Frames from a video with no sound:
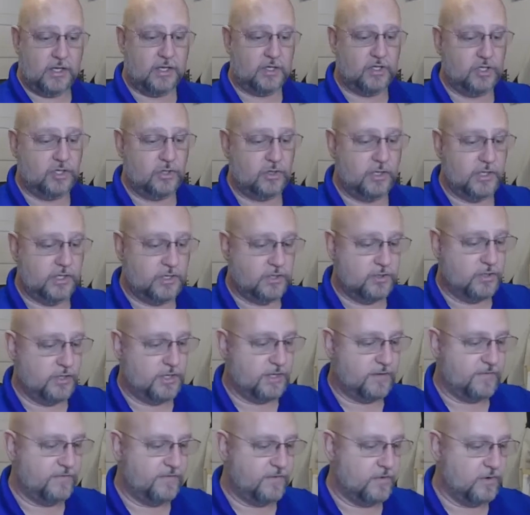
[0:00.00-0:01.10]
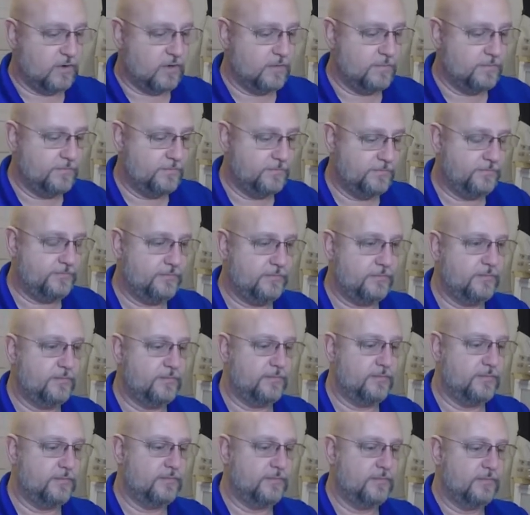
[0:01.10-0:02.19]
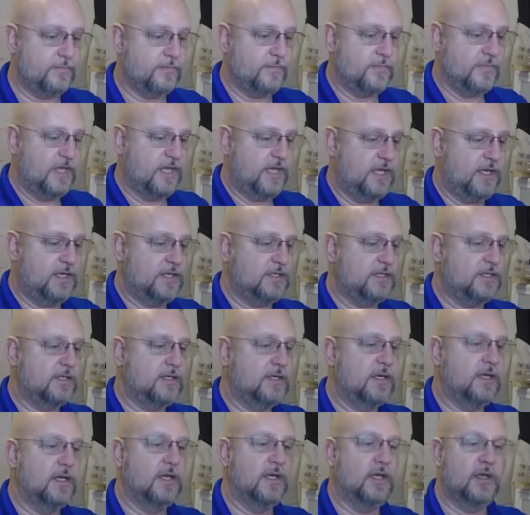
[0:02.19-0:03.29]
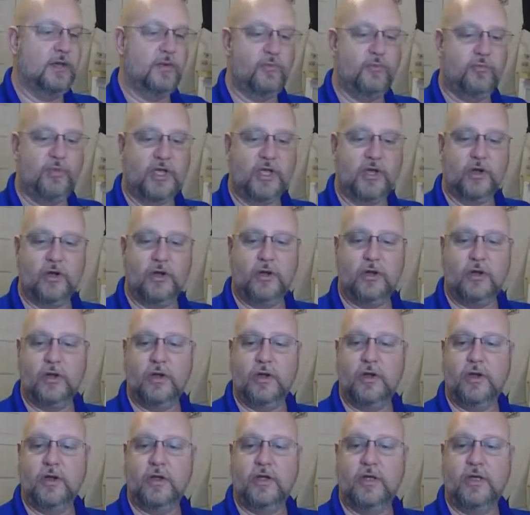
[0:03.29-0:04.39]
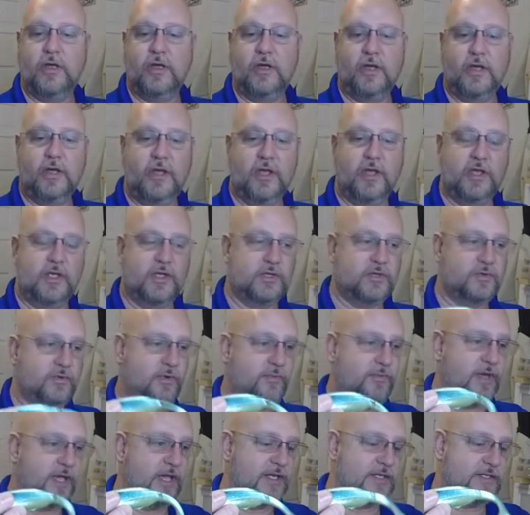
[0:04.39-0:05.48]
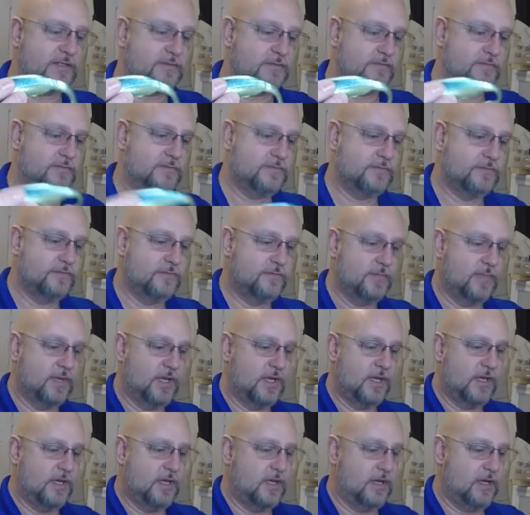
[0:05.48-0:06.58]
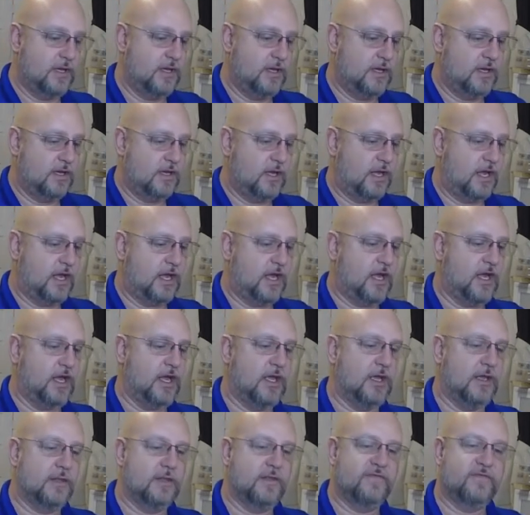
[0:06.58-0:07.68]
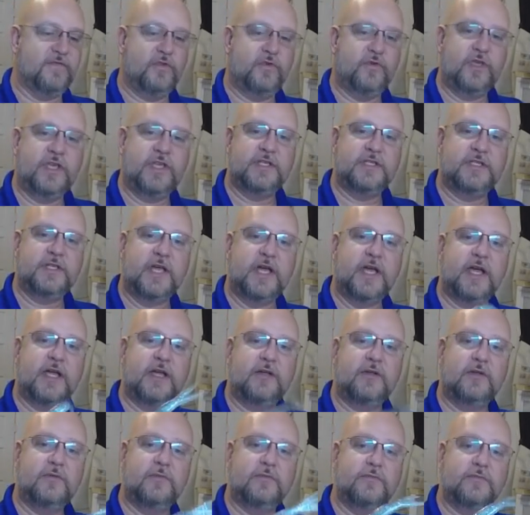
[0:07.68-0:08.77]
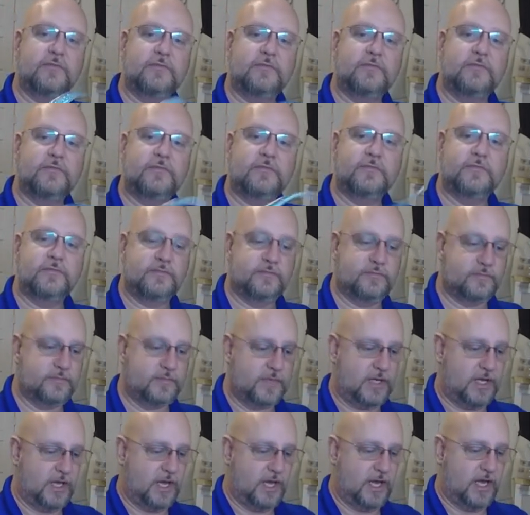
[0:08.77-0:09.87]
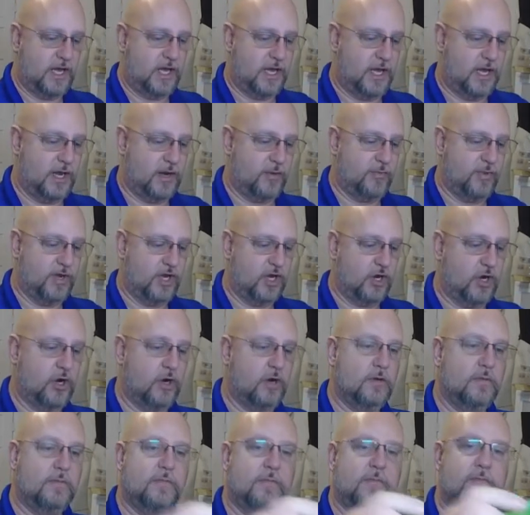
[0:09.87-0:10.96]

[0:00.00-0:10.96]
I'm going to show you a trick for these bigger swim baits, and the fluky style, and bigger